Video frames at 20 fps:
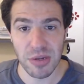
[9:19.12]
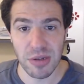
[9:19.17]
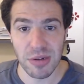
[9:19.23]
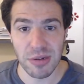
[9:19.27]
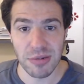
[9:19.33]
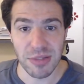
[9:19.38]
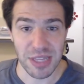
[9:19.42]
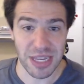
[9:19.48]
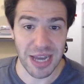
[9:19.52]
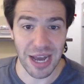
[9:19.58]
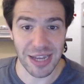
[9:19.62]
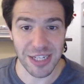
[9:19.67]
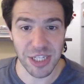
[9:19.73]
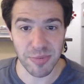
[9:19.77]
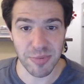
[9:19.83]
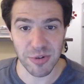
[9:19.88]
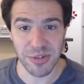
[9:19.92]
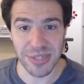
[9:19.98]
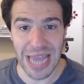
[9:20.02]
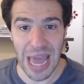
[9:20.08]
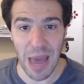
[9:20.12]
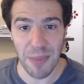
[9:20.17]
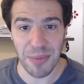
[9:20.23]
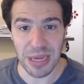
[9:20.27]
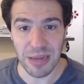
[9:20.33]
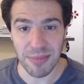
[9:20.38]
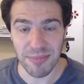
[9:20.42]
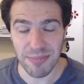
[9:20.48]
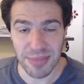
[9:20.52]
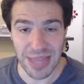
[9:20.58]
The customer's
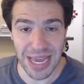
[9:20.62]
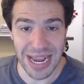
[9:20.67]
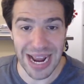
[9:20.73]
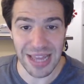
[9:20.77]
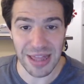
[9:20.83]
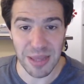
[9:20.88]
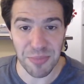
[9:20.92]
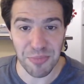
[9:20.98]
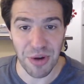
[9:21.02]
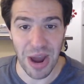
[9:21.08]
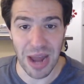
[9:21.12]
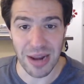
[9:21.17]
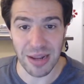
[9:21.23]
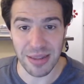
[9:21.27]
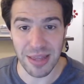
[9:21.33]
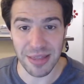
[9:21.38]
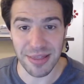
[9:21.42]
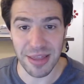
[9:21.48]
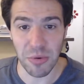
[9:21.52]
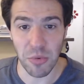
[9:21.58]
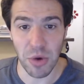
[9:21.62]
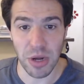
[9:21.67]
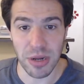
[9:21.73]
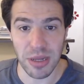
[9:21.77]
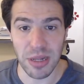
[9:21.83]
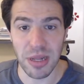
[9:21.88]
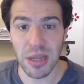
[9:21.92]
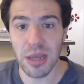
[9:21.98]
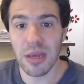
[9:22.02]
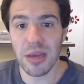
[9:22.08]
happy. They got the product that they
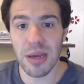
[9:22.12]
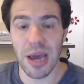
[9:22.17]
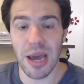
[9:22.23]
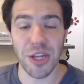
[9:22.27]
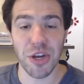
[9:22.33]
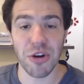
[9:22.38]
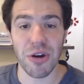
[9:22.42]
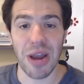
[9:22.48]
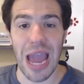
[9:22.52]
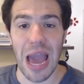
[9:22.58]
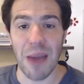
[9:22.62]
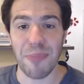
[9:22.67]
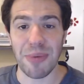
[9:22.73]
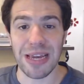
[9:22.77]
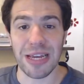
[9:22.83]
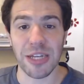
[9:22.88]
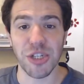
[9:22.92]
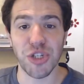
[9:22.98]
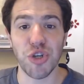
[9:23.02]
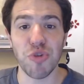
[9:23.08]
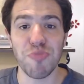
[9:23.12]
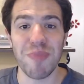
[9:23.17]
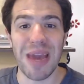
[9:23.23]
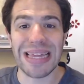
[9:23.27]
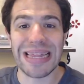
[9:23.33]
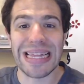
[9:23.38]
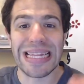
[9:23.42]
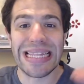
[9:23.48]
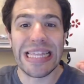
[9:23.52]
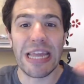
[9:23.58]
wanted. And you're happy because you made
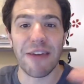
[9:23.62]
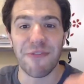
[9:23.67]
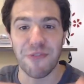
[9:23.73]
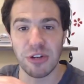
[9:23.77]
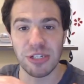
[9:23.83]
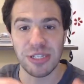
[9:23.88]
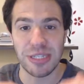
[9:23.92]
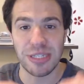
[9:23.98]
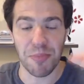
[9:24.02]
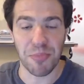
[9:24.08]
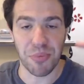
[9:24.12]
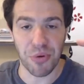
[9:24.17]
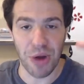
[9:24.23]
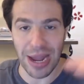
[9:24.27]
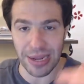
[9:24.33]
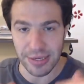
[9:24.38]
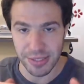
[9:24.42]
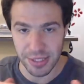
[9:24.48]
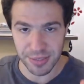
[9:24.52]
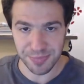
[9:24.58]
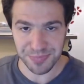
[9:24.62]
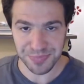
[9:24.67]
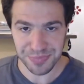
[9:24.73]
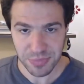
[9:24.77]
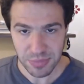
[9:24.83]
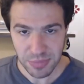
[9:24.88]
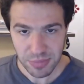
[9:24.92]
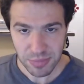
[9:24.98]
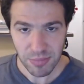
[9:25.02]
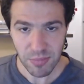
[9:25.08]
the difference in price
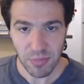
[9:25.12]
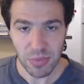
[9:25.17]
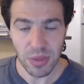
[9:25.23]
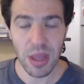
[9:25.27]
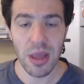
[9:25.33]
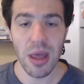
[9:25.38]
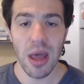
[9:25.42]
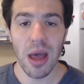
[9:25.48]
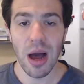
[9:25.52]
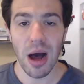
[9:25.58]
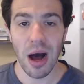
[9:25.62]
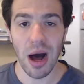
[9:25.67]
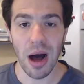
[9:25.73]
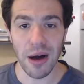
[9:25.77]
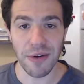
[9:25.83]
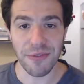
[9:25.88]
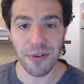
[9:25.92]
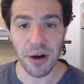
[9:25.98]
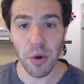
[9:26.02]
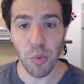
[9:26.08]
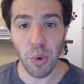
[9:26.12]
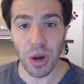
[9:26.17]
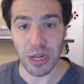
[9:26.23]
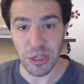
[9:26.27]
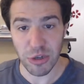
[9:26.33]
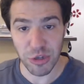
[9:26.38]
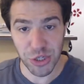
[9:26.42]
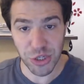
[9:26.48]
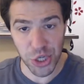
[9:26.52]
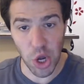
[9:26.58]
of what
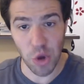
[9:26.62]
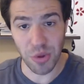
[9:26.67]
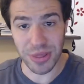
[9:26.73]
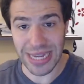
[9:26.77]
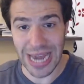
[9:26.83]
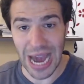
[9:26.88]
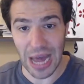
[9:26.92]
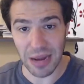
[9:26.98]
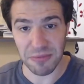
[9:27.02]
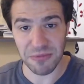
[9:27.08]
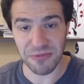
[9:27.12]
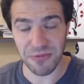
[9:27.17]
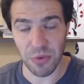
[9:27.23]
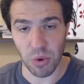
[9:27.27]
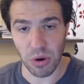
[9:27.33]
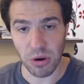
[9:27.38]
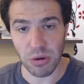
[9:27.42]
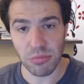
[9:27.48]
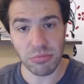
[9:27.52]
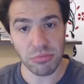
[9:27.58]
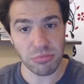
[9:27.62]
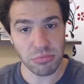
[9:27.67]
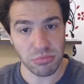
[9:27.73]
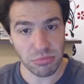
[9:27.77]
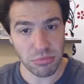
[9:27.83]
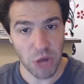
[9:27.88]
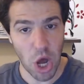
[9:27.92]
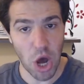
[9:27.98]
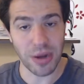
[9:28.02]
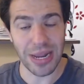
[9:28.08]
you sold the item for
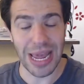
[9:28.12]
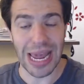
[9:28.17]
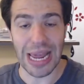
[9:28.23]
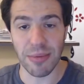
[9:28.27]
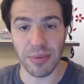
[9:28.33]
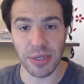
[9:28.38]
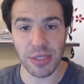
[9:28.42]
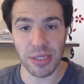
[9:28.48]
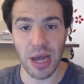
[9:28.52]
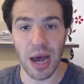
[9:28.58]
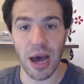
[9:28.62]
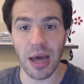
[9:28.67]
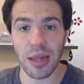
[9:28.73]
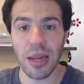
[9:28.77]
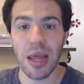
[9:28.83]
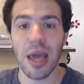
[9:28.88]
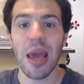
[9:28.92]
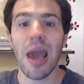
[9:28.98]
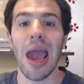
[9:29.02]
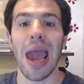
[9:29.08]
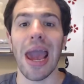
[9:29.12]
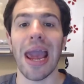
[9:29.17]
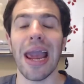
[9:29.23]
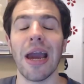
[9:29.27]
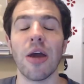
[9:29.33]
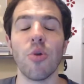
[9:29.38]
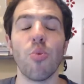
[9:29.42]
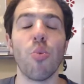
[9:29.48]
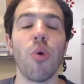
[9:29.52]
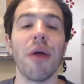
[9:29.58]
on Amazon
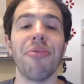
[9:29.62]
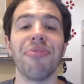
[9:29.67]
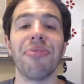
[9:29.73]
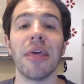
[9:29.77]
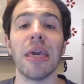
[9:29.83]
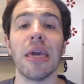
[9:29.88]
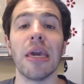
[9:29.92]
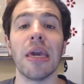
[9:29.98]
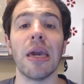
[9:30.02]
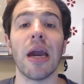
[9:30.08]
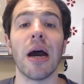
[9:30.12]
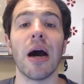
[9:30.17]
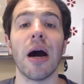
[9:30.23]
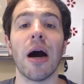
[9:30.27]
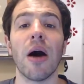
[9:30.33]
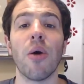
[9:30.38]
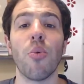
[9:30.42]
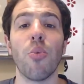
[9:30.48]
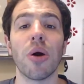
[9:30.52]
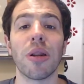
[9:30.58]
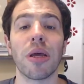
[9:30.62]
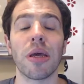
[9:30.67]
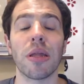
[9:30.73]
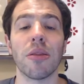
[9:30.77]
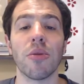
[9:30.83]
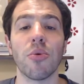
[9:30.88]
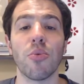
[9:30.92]
and what it